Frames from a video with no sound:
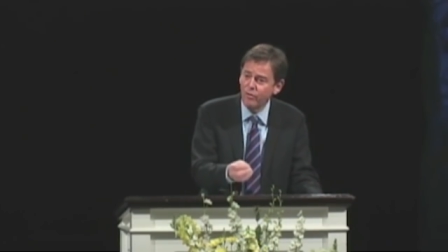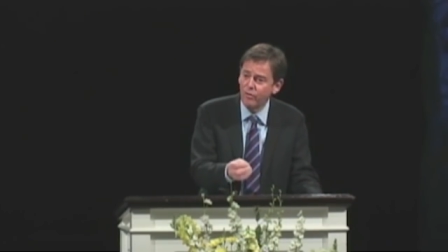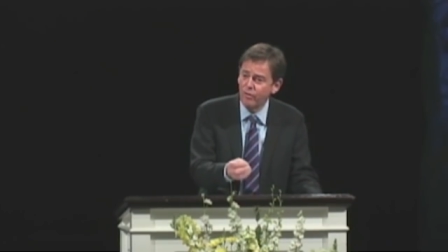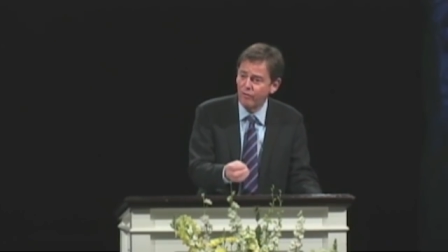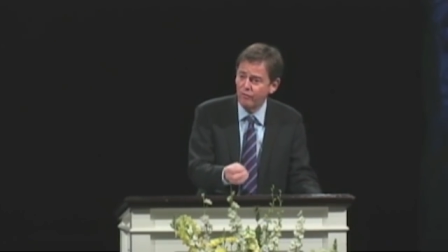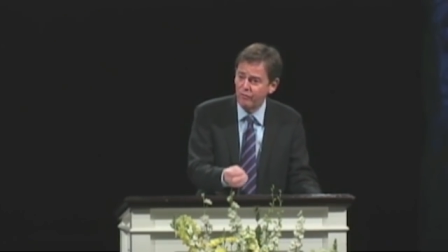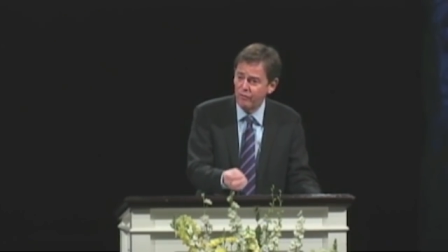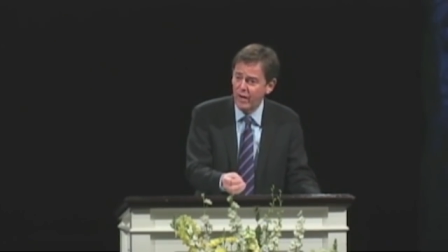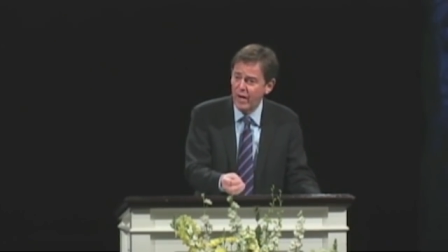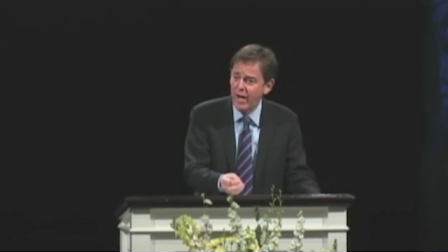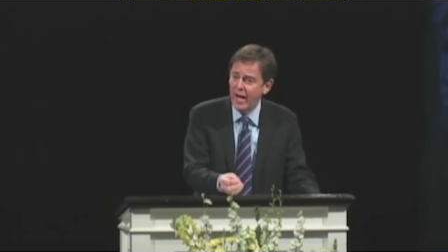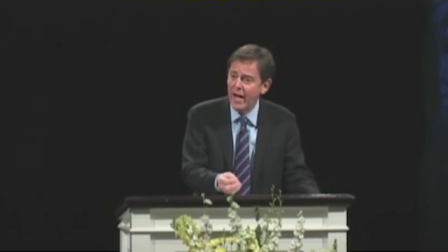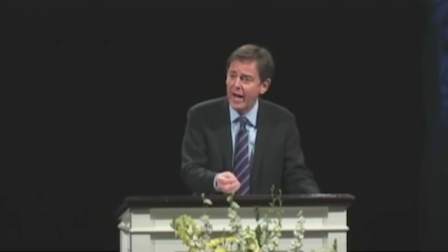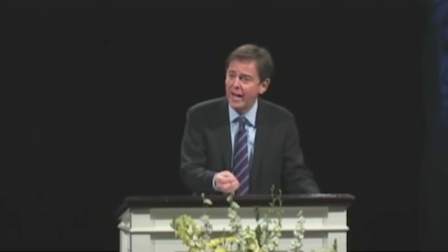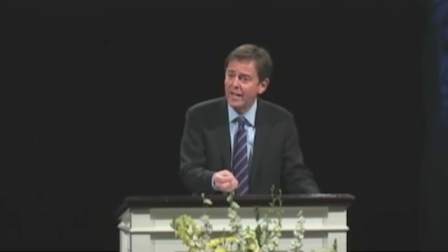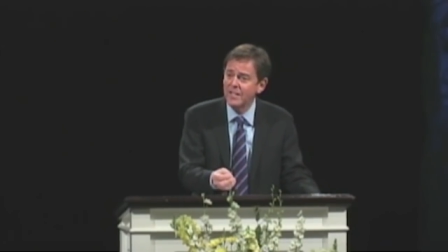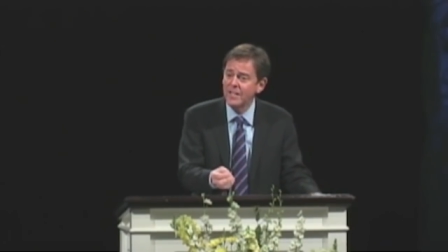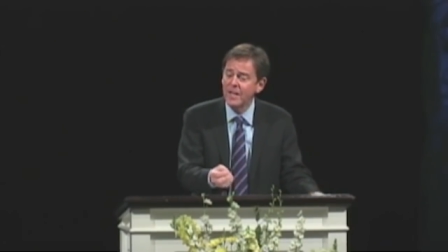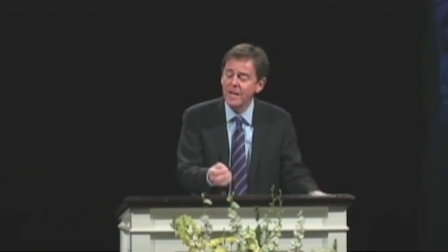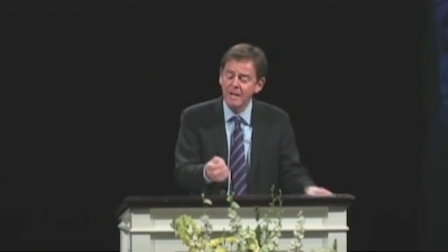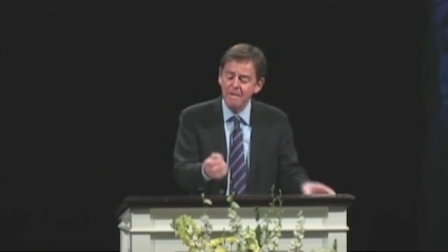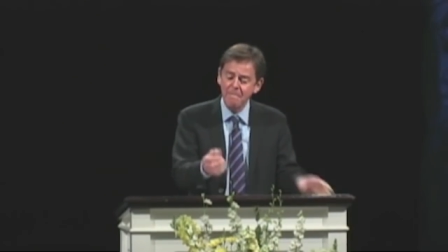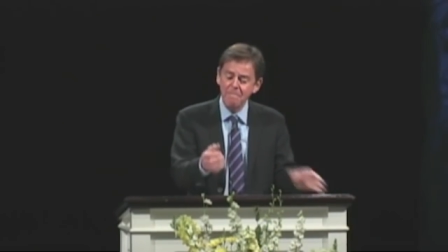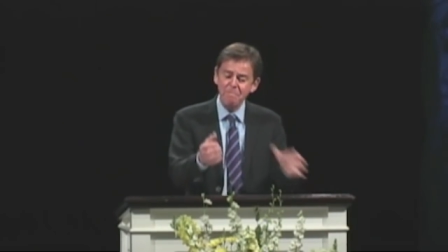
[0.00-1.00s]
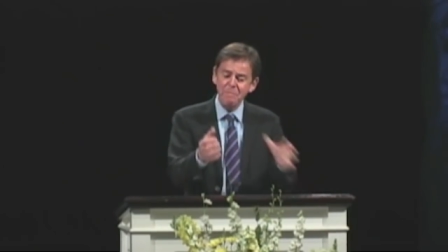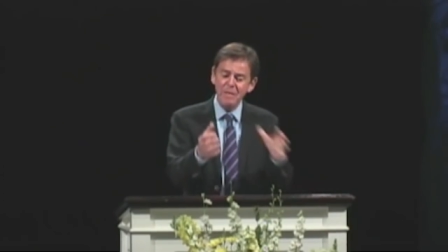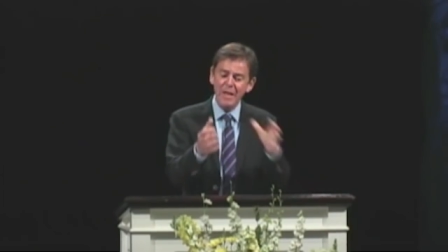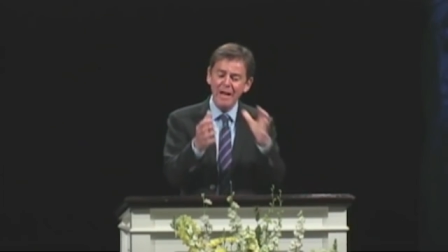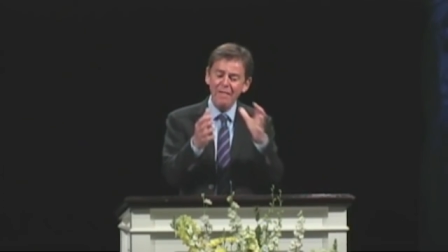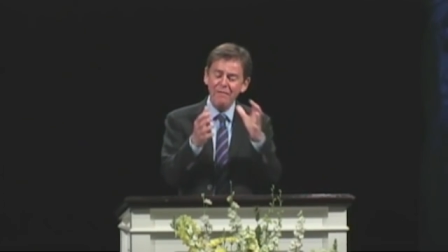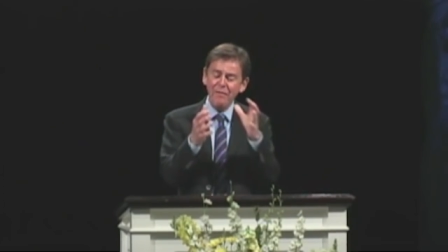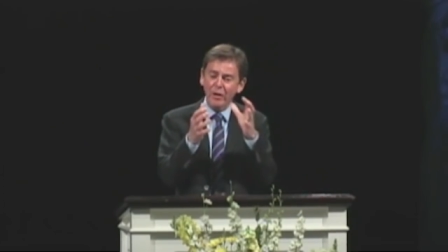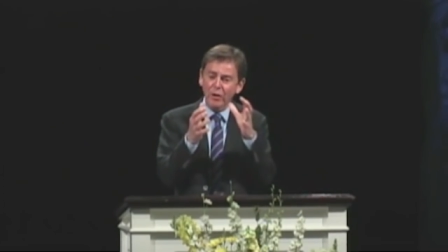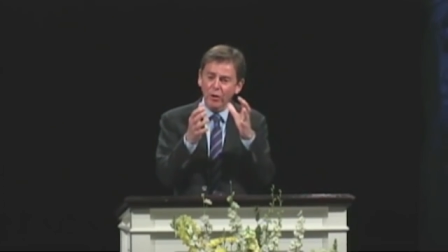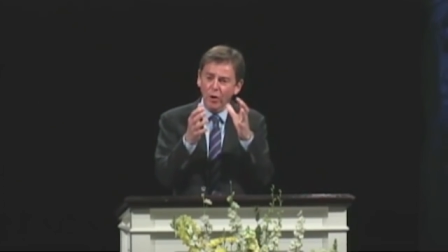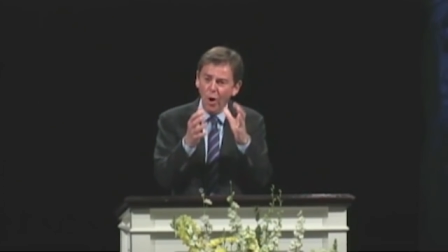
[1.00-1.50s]
of the fact
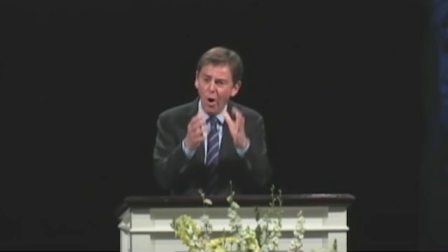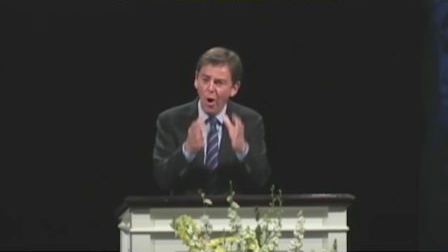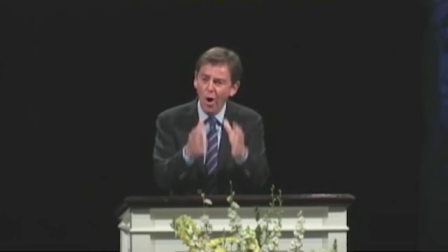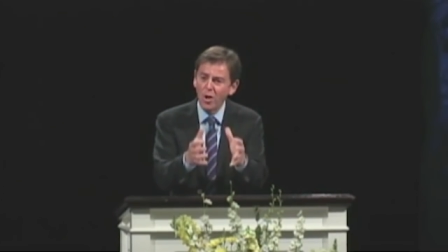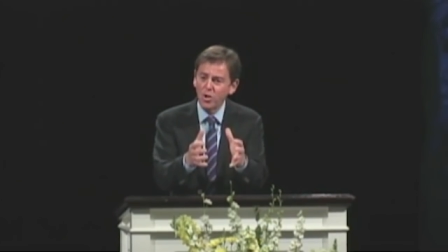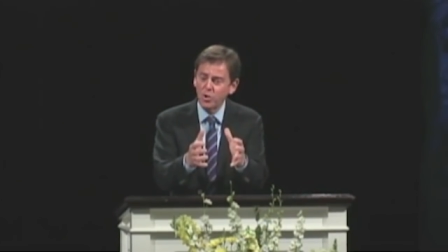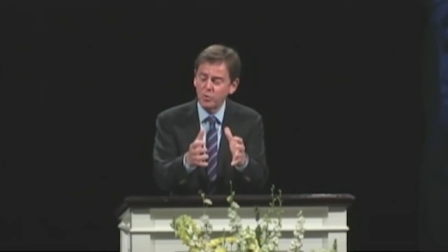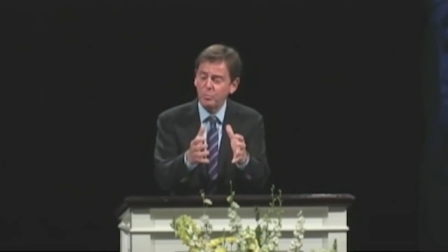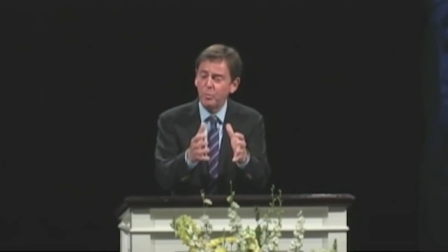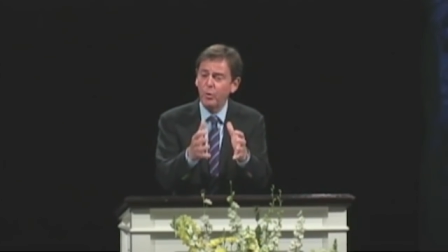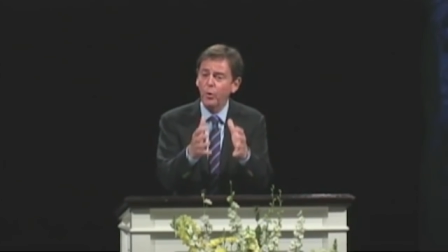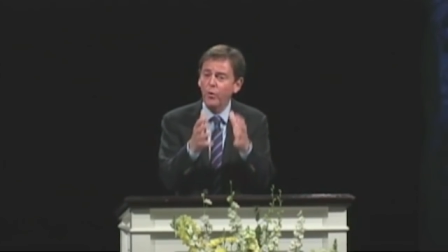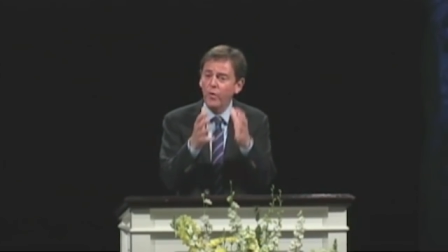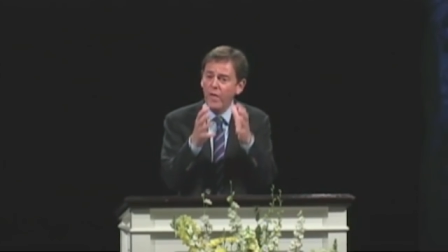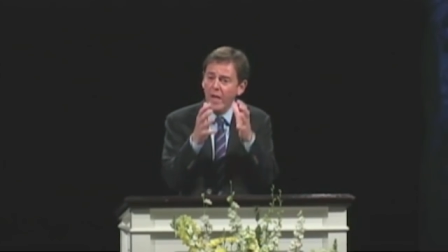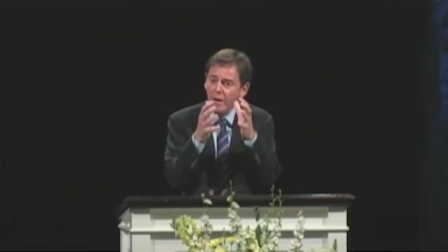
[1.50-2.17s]
that the gospel,